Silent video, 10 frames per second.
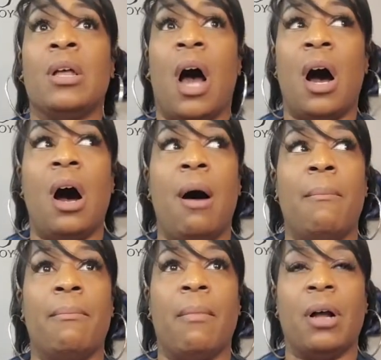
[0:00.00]

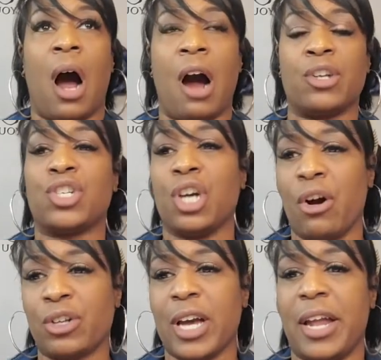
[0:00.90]
our
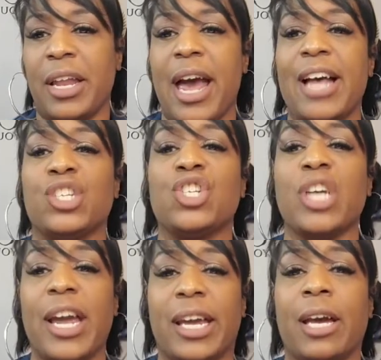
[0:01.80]
church, and it has
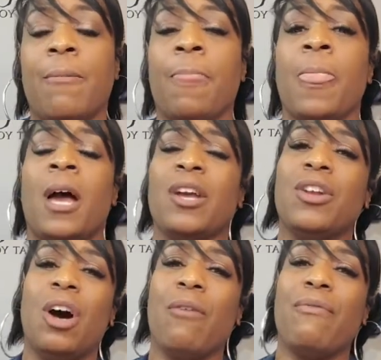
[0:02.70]
shaken, you
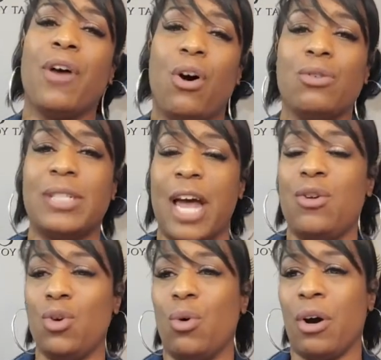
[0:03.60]
know, those that
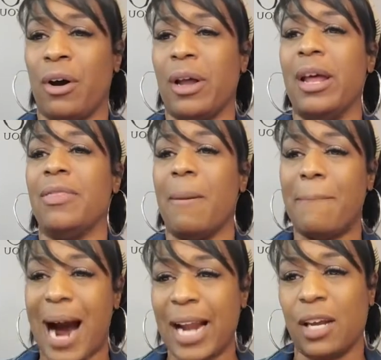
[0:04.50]
knew her in the
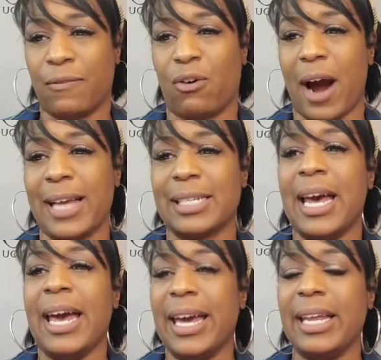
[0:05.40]
body of Christ.
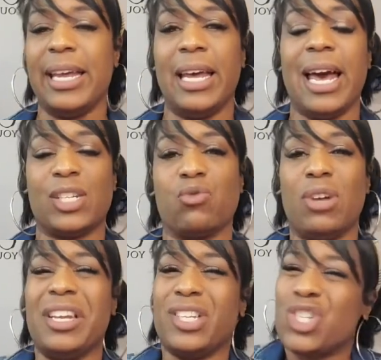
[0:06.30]
It has
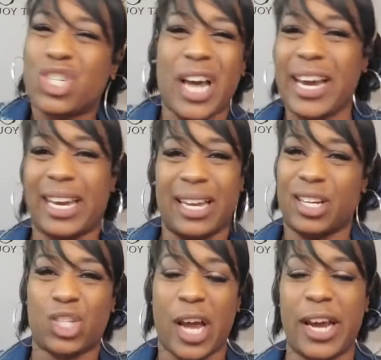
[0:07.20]
really shaken
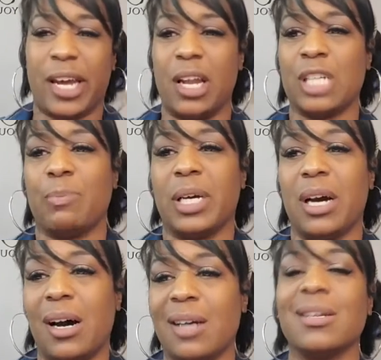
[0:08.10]
us,
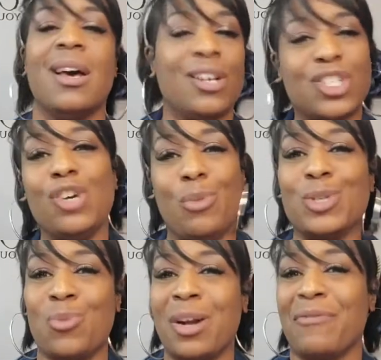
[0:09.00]
because she
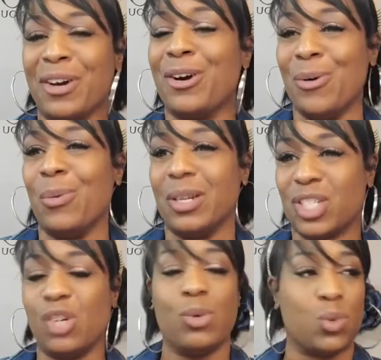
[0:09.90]
was one of the good
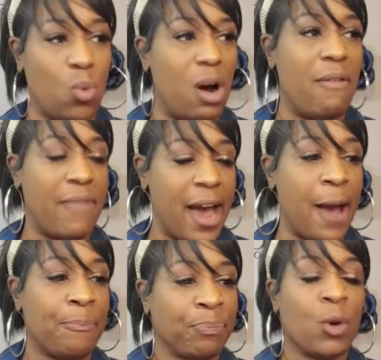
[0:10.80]
ones. She was one
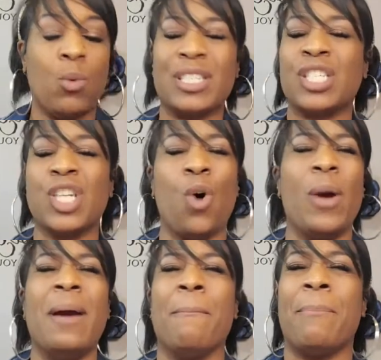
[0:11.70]
that was
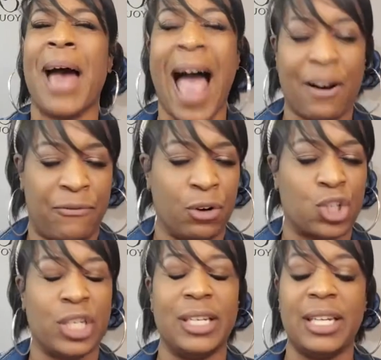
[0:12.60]
so impactful.
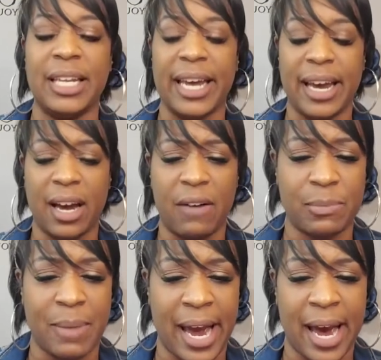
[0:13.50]
She lived,
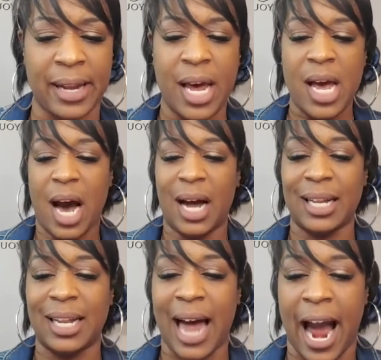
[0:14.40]
man, a
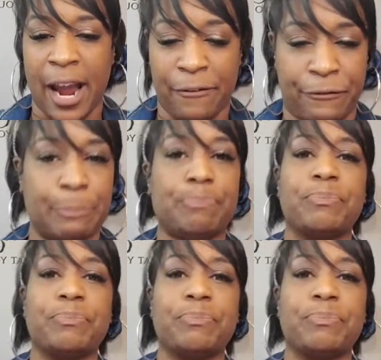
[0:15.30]
life